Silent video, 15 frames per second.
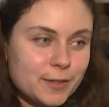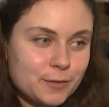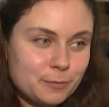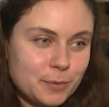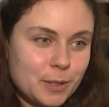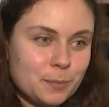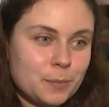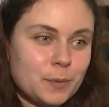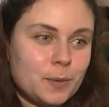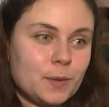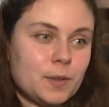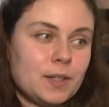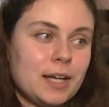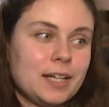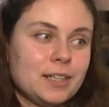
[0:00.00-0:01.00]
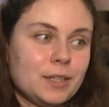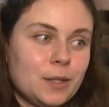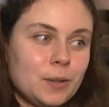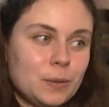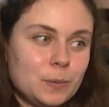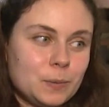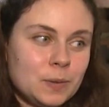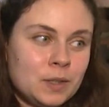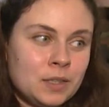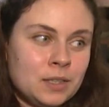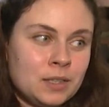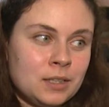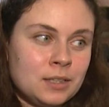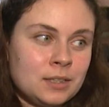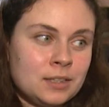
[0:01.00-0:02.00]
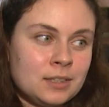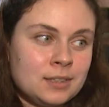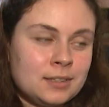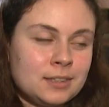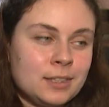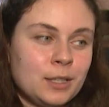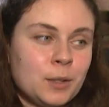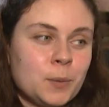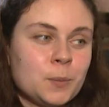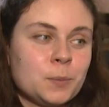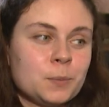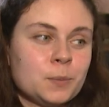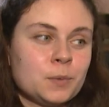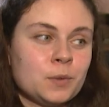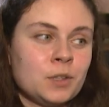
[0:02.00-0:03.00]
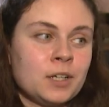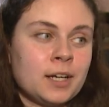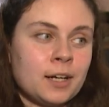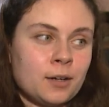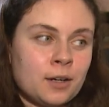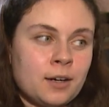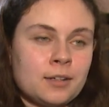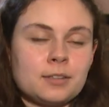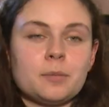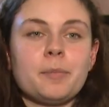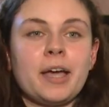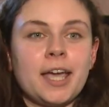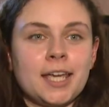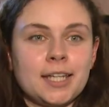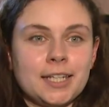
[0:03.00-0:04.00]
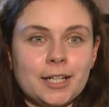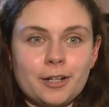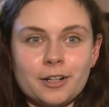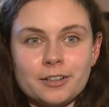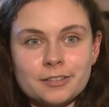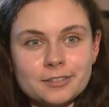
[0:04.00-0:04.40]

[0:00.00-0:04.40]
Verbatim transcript: of people I know, you know, look at her as a pioneer,